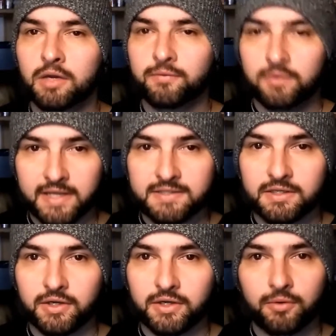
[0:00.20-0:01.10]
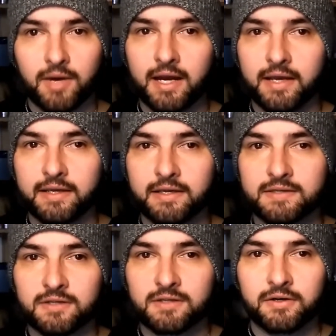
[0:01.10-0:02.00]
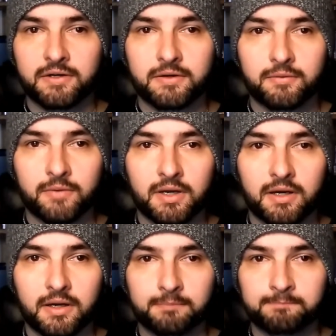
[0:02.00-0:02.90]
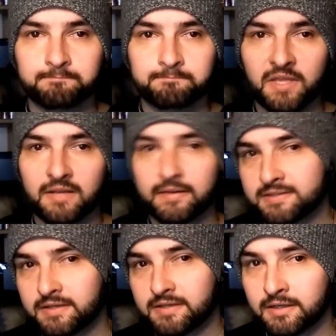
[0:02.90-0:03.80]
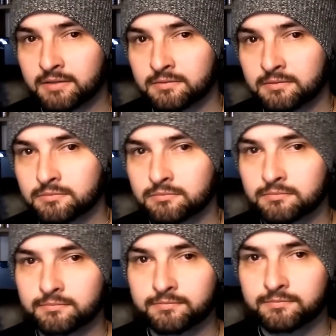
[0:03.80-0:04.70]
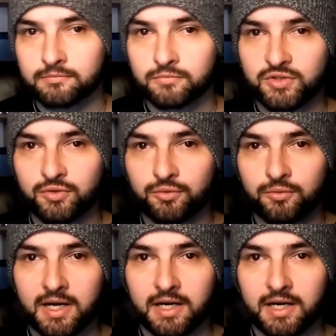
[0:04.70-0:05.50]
few days ago, I started listening to